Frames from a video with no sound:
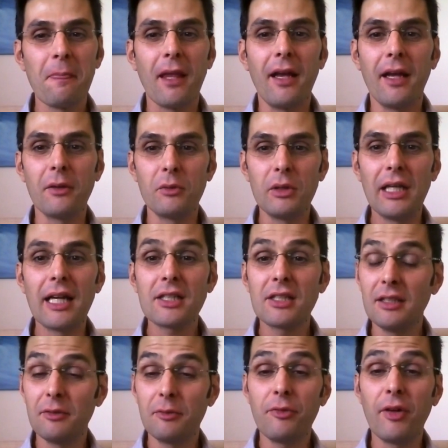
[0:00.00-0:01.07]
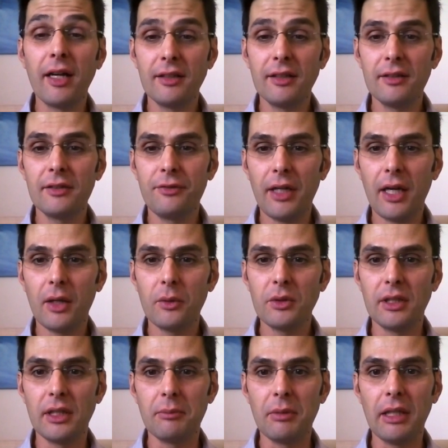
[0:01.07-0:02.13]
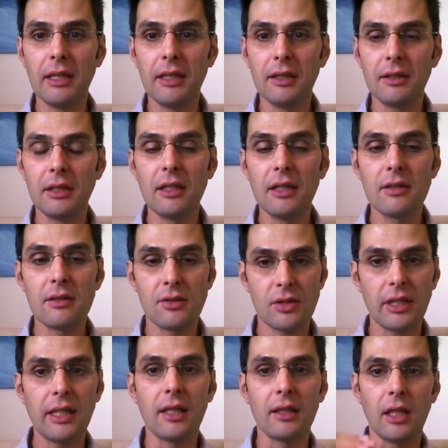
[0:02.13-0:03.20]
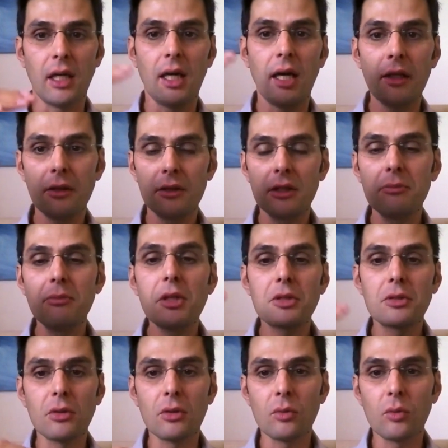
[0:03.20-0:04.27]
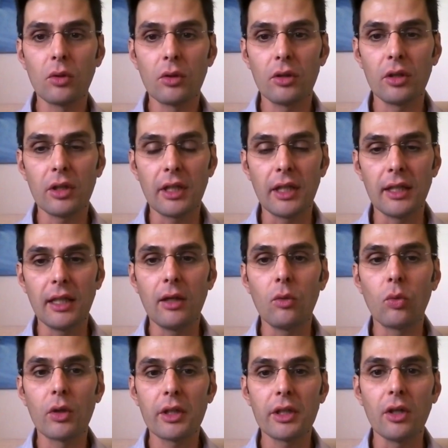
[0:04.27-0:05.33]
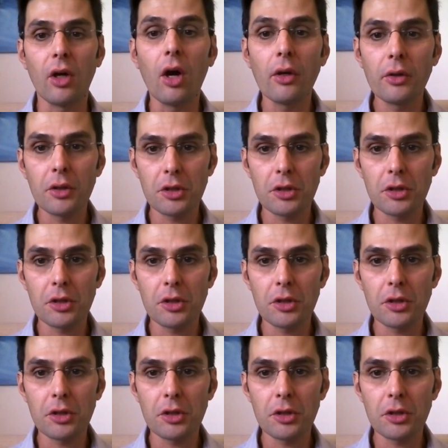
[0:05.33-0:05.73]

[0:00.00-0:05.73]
And we actually found him in his, again, higher dimensional work, working on the